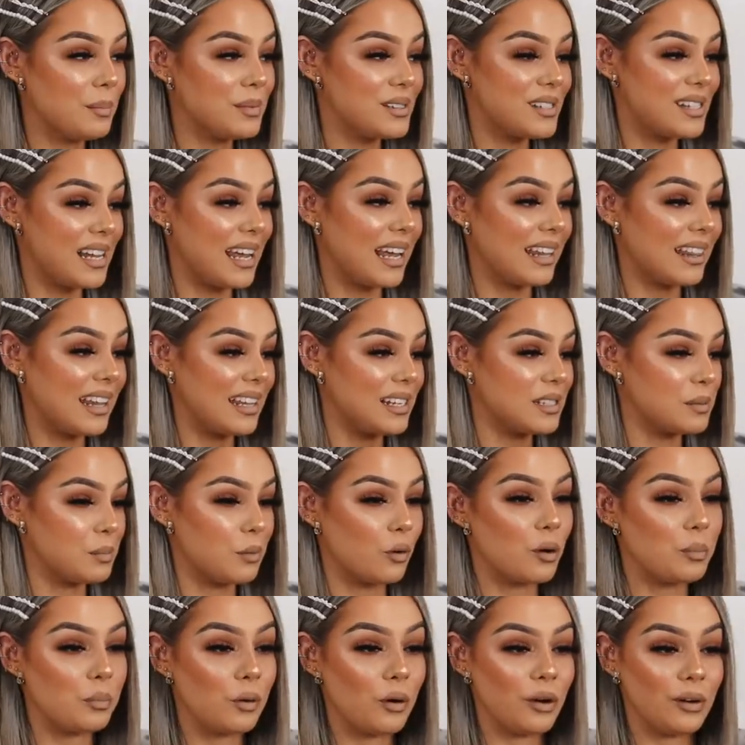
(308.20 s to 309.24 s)
I'm seeing these
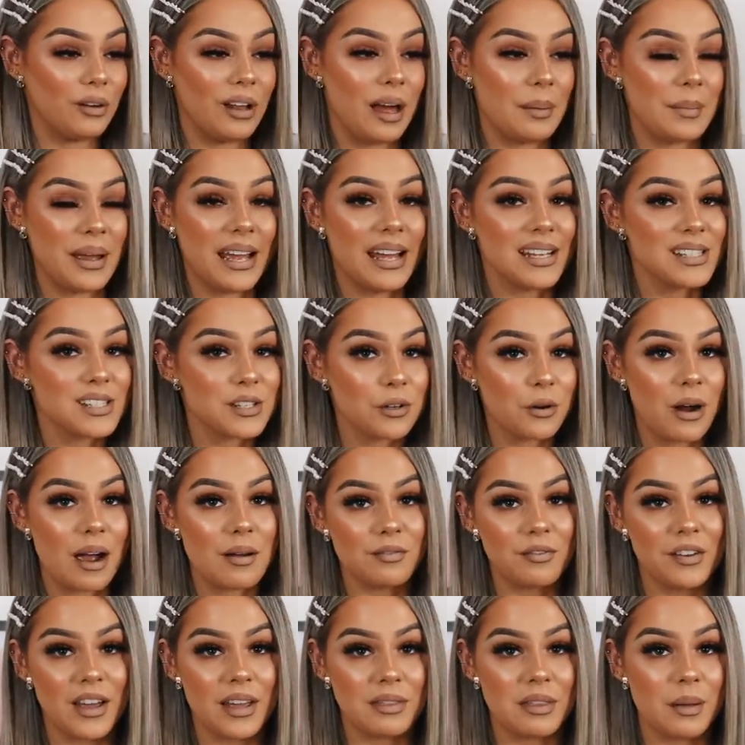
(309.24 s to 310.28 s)
more and more on like my
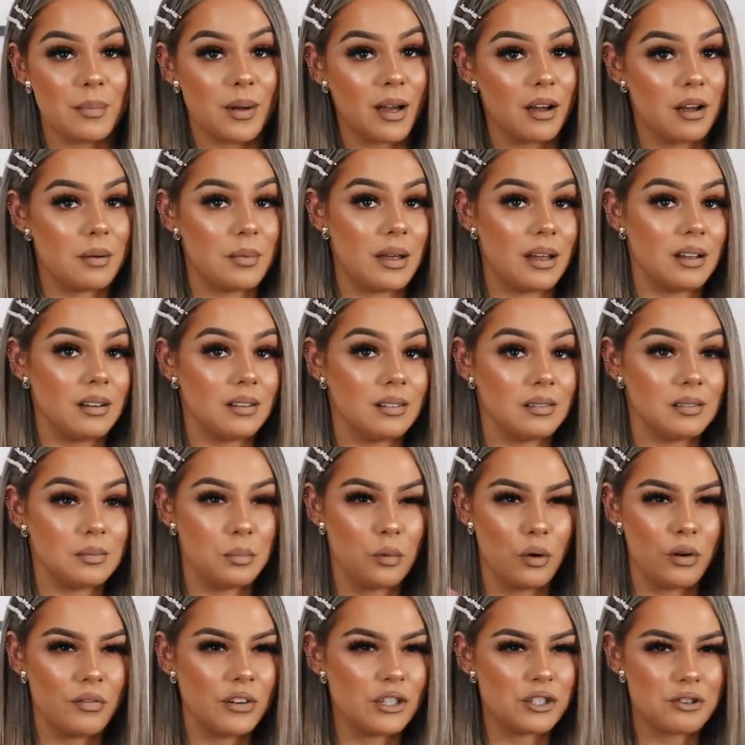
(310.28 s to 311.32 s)
Instagram feed. They're becoming
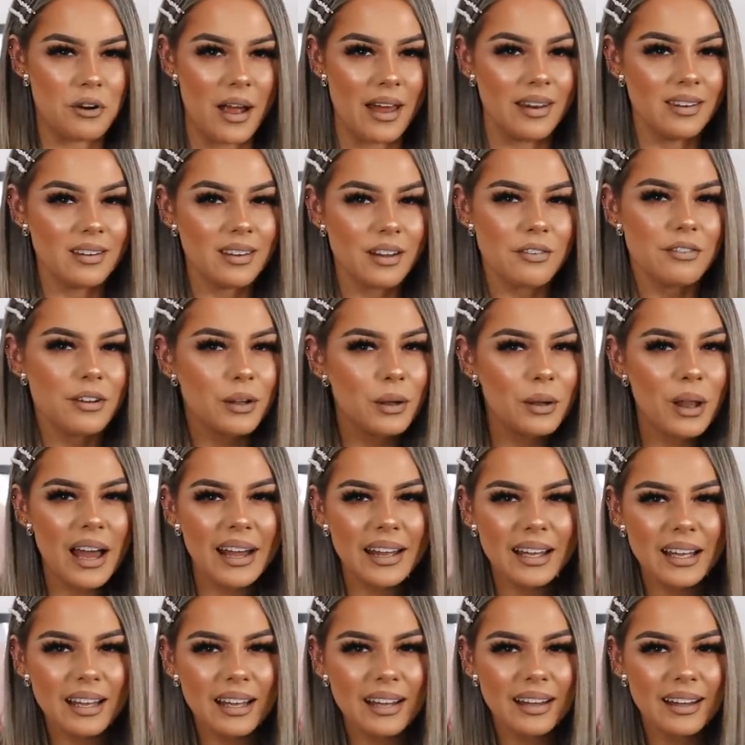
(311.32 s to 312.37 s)
more of a trend, I feel
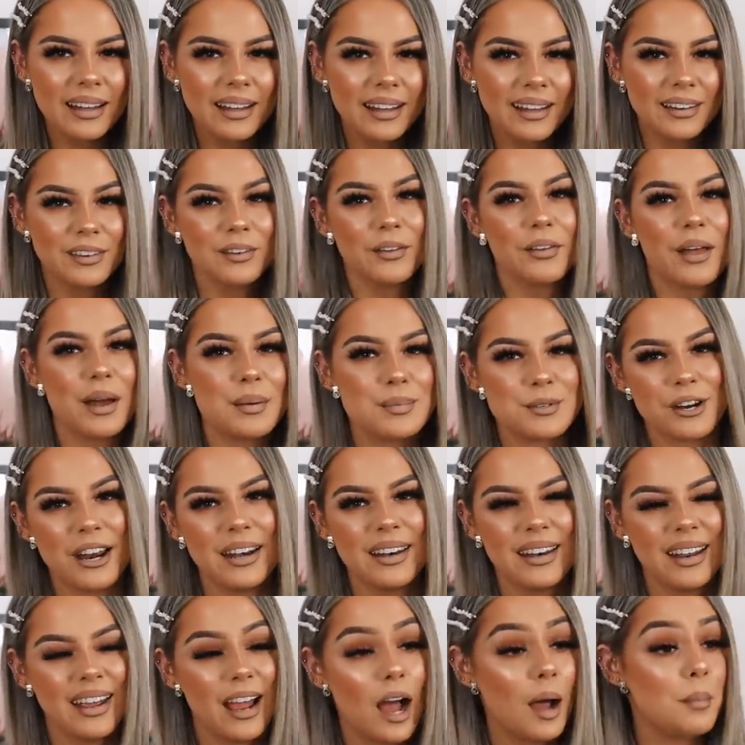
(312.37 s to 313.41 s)
like. Not that I'm
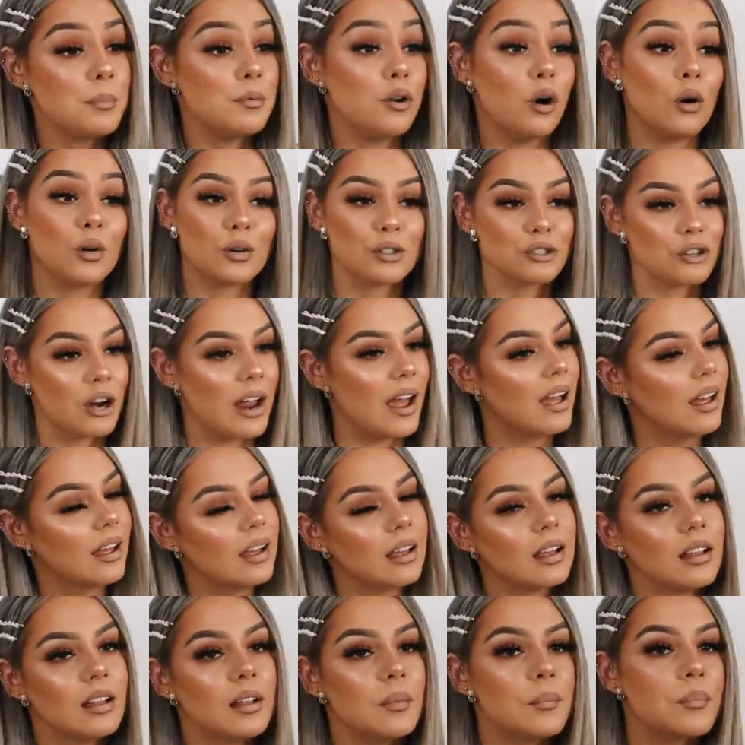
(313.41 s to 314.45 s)
trendy. I'm not.
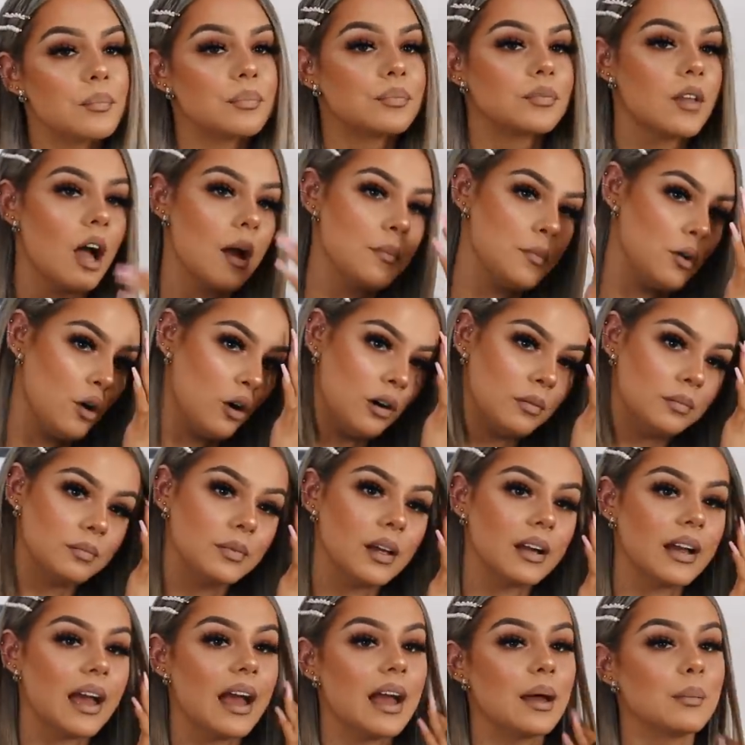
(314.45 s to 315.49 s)

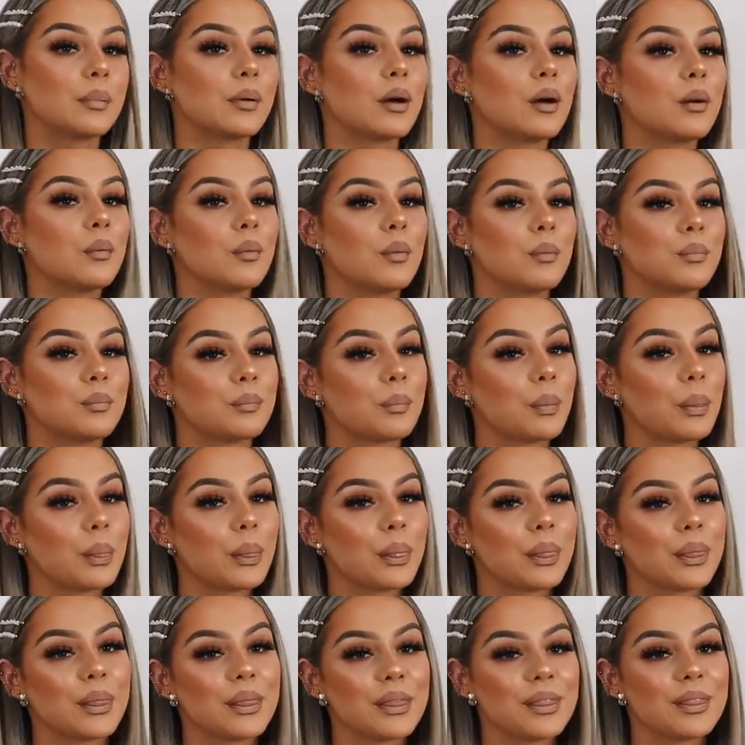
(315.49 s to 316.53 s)
Okay, but
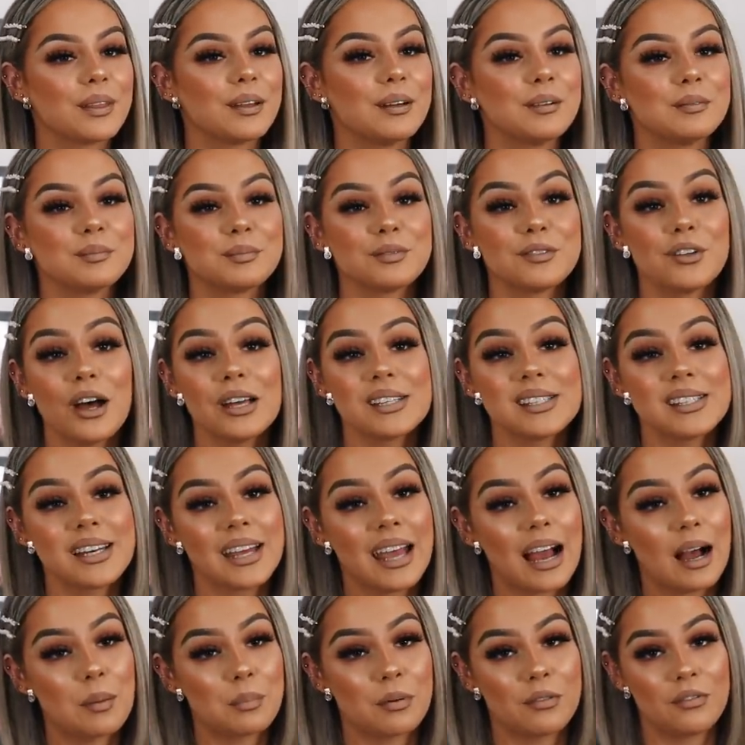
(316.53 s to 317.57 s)
Nasty
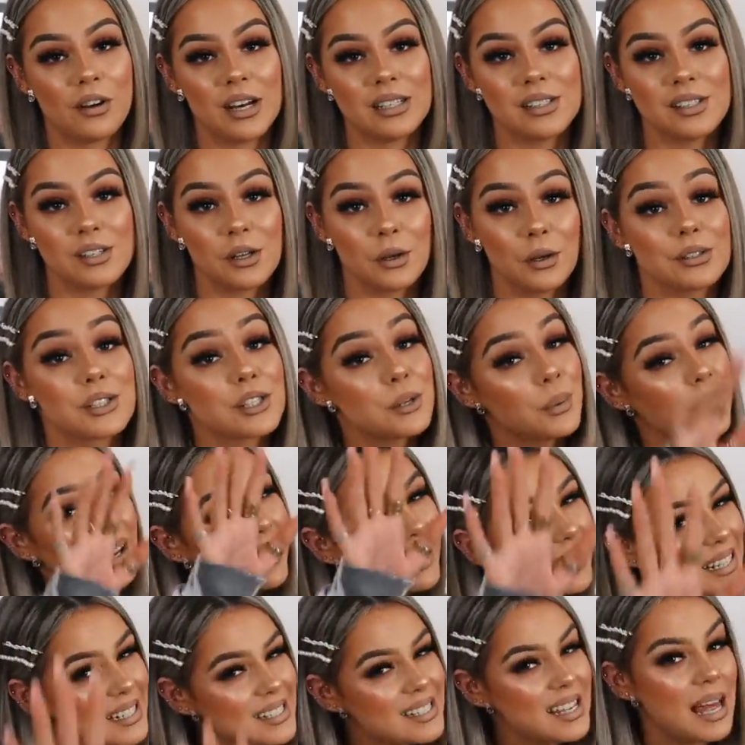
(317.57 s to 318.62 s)
Gal provides the goods, so I
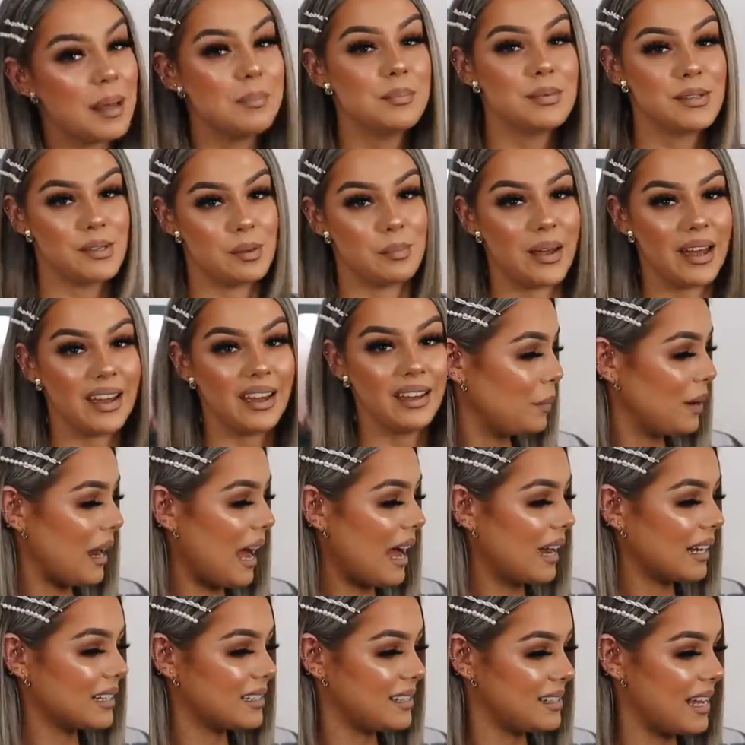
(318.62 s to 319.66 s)
can attempt to be.
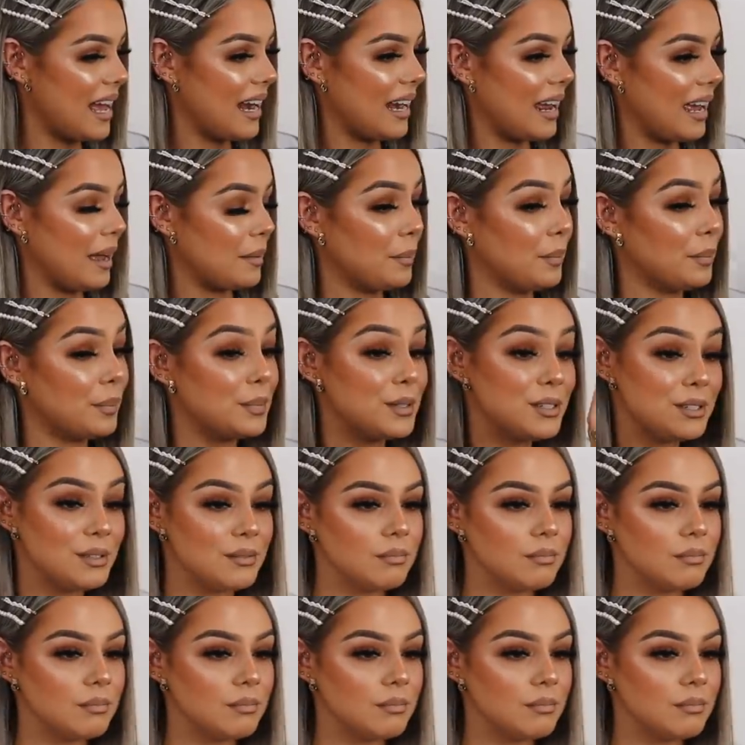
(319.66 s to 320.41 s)
Black denim.